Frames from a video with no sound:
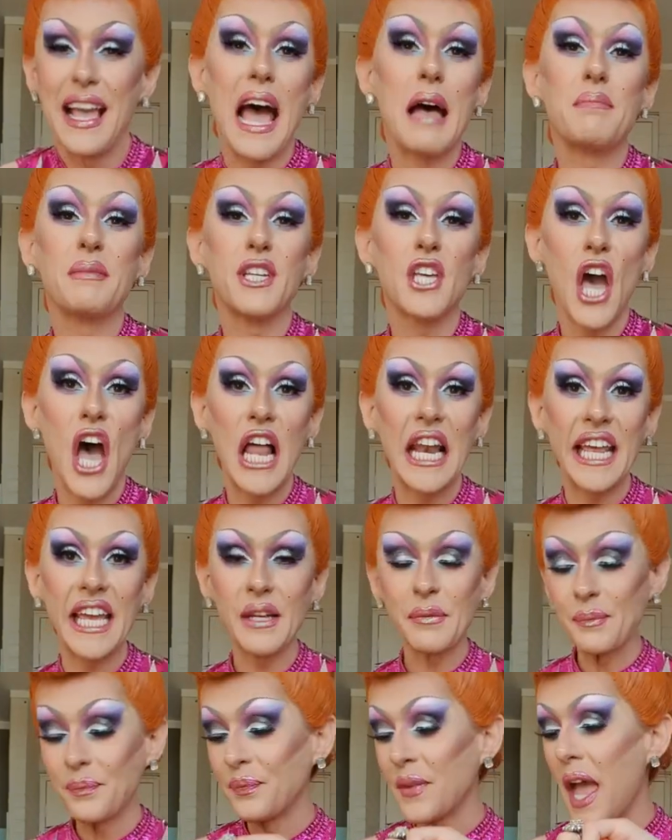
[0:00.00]
I'm
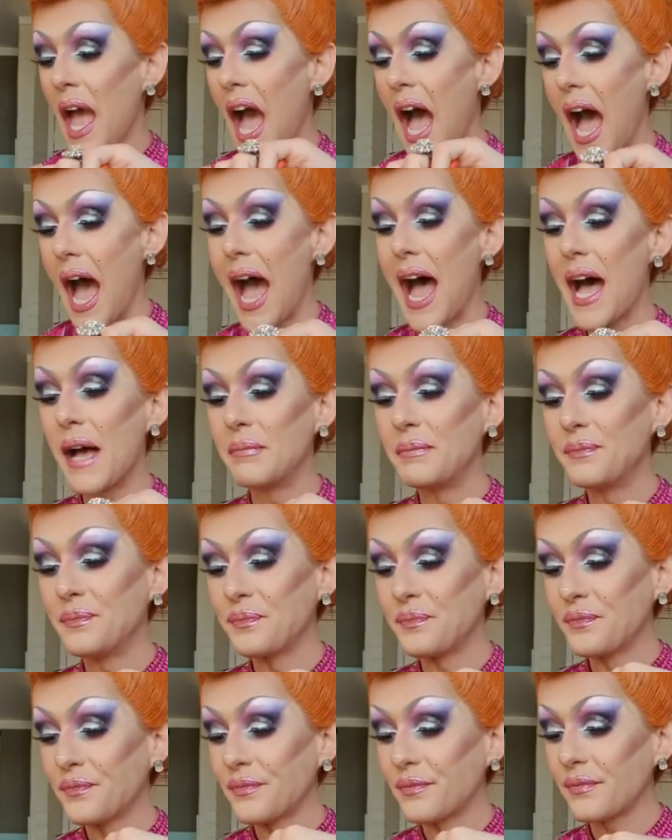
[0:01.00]
going.
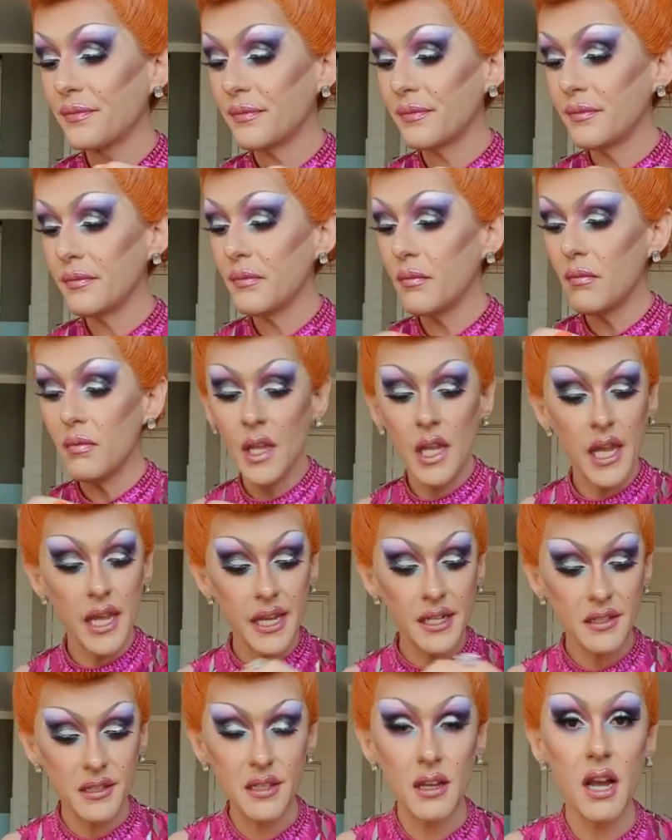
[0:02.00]

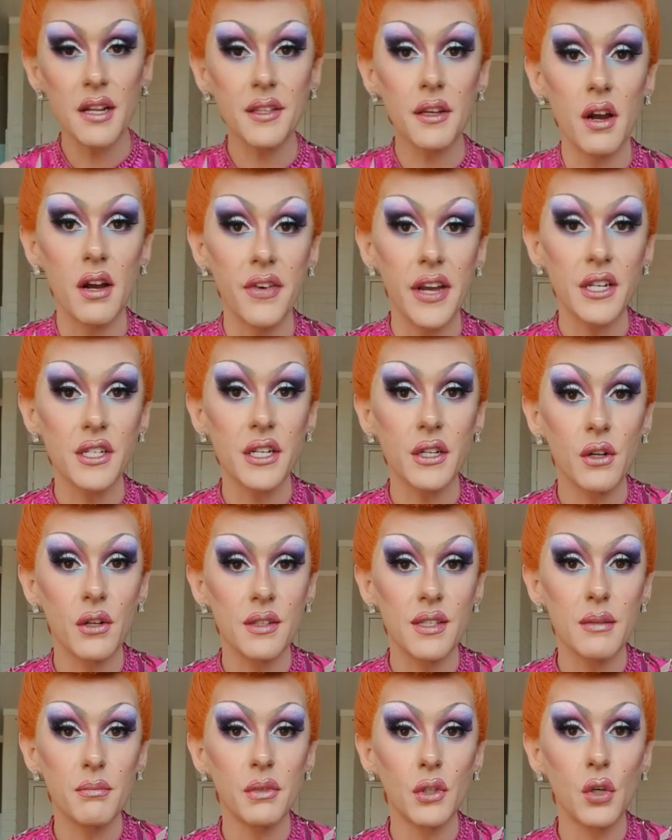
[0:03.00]
Inside there, I've actually got
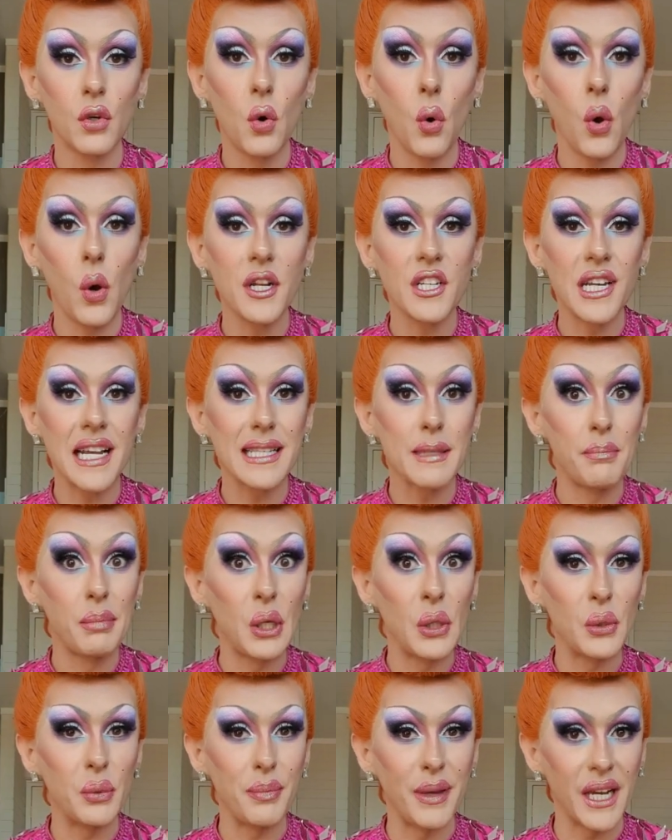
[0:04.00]
some gorgeous
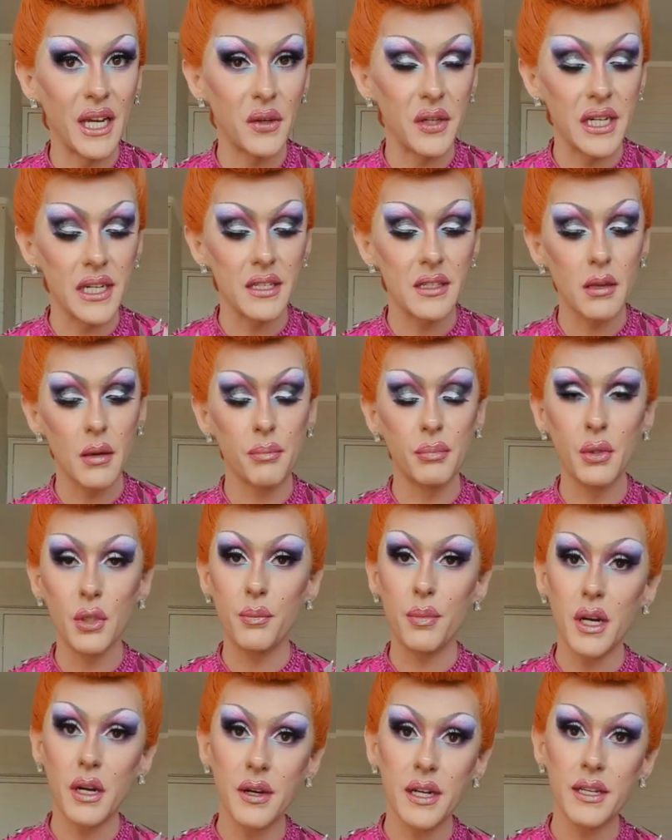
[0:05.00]
blueberries.
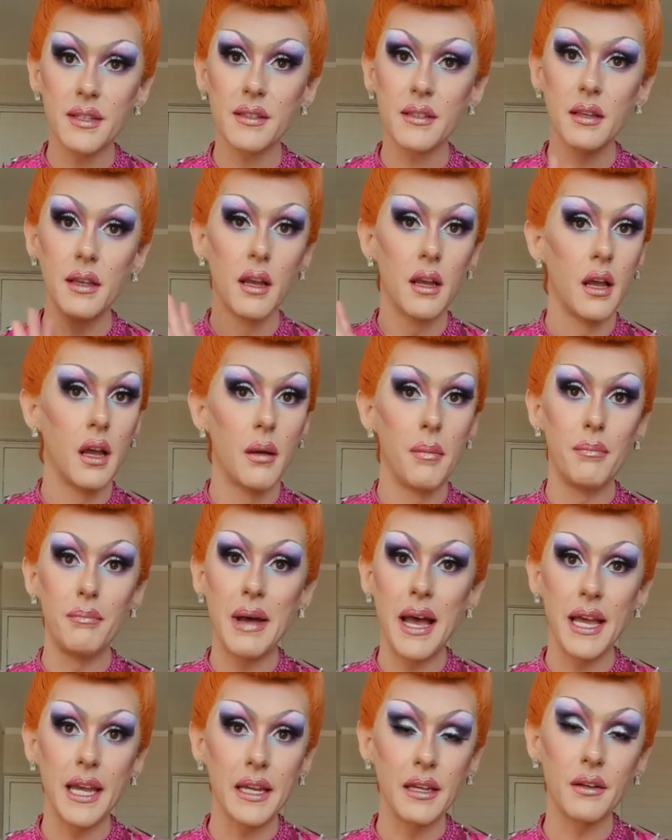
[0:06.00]
Blueberries,
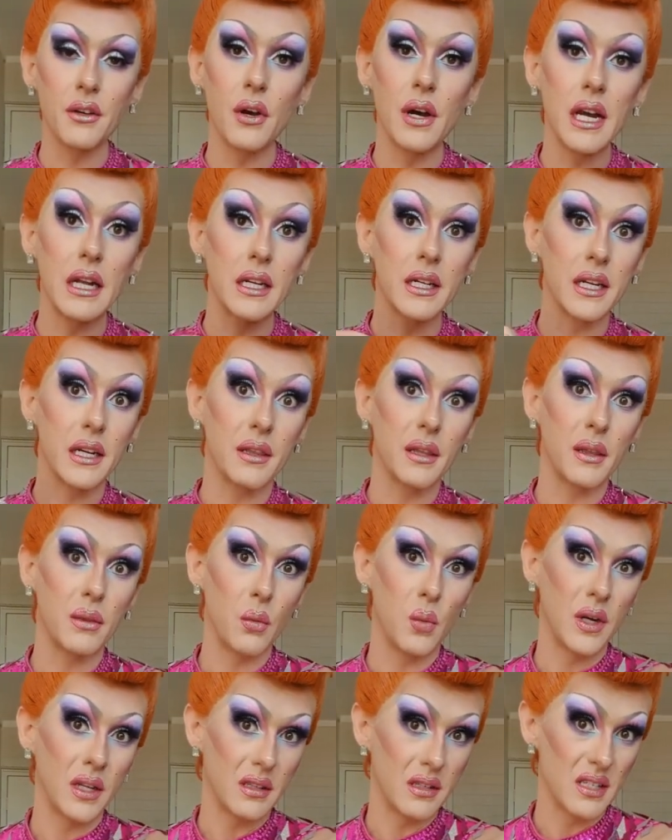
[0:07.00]
mate, not only are they
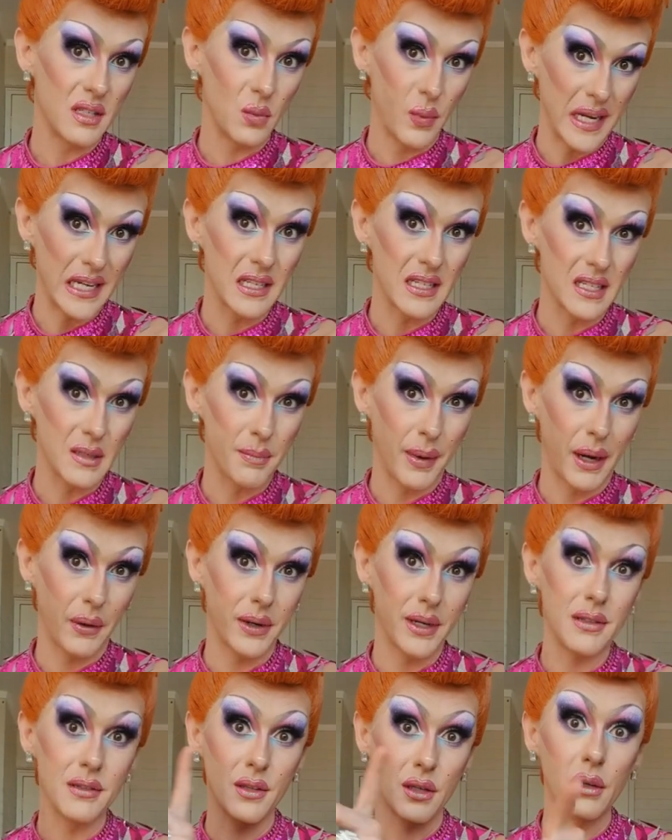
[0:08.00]
one of the sweetest
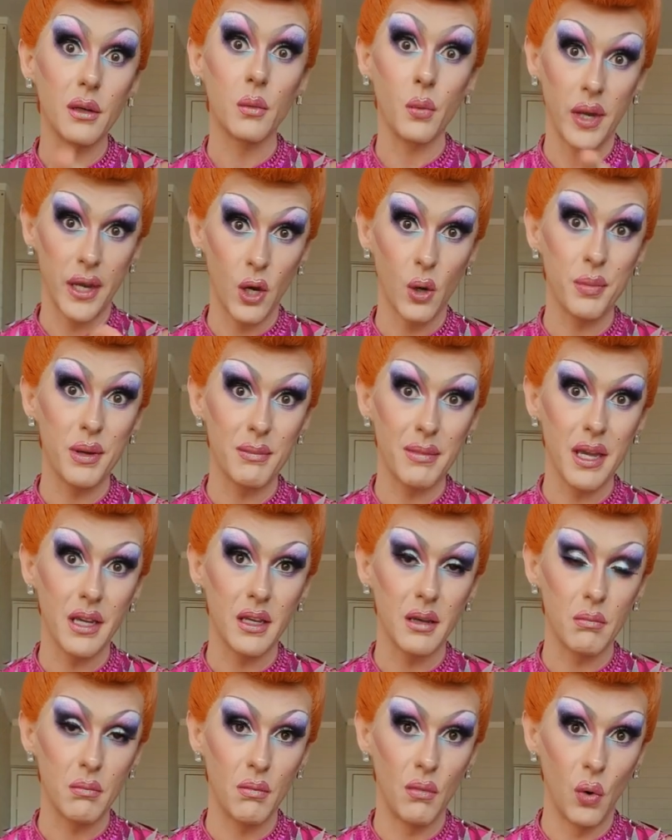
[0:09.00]
berries, so we're helping make
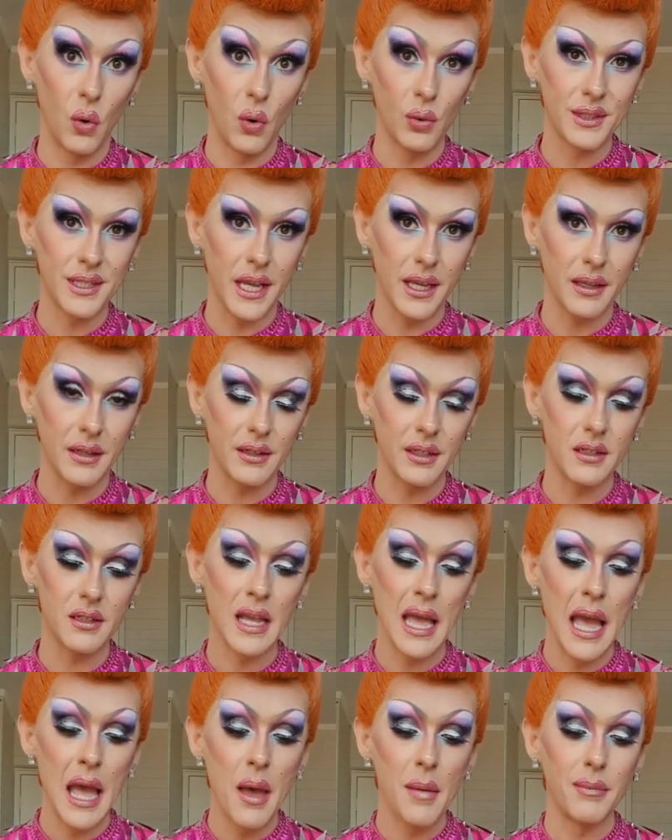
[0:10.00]
it more decadent,
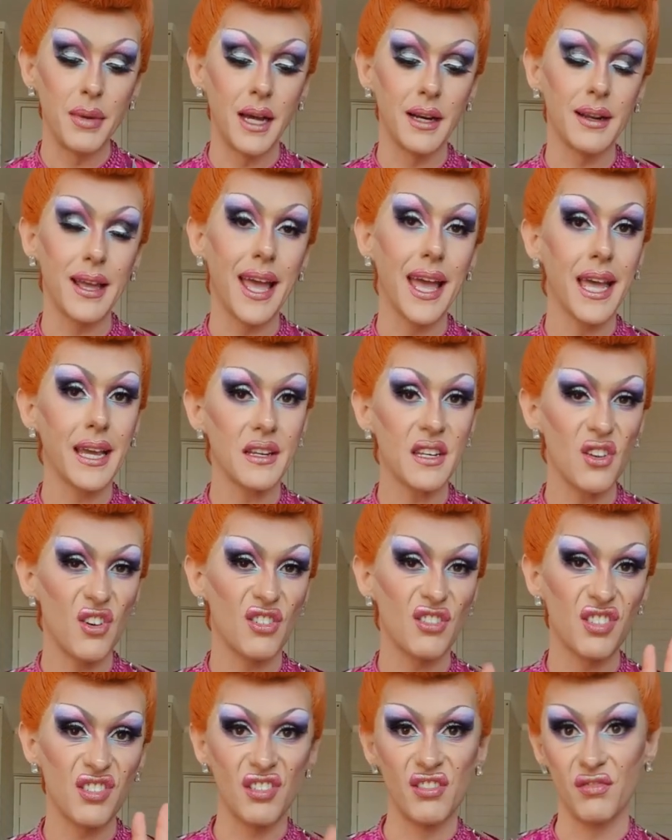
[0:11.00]
but
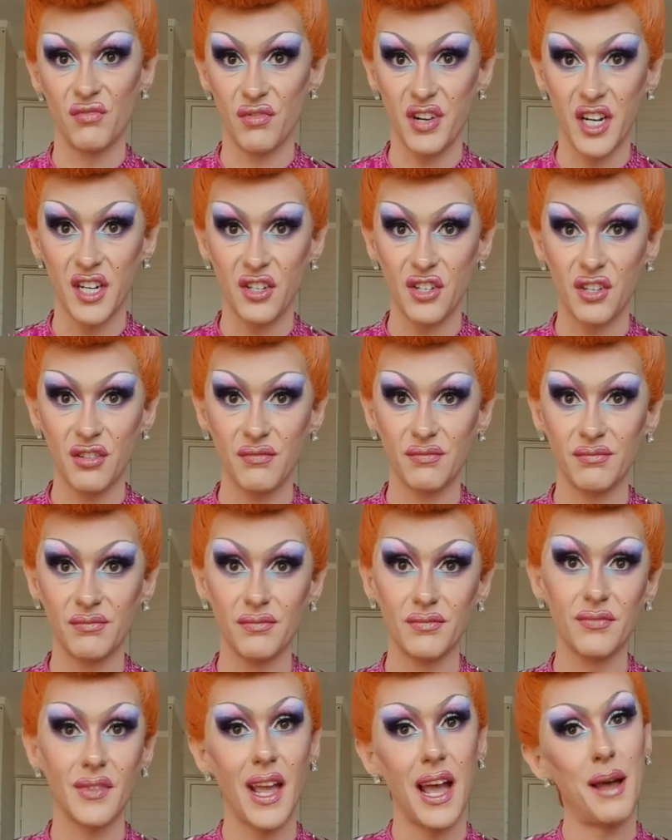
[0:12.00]
antioxidant rich.
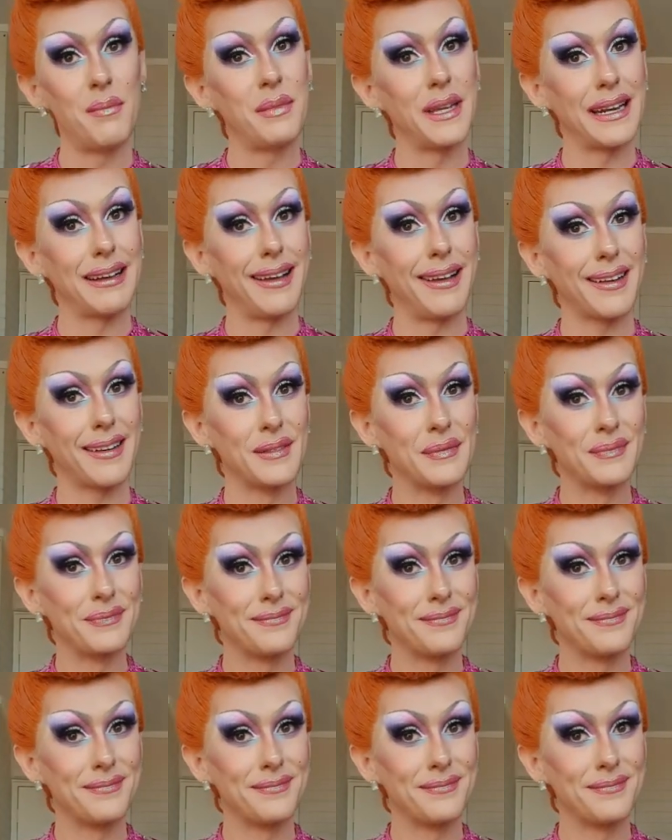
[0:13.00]
I mean, like,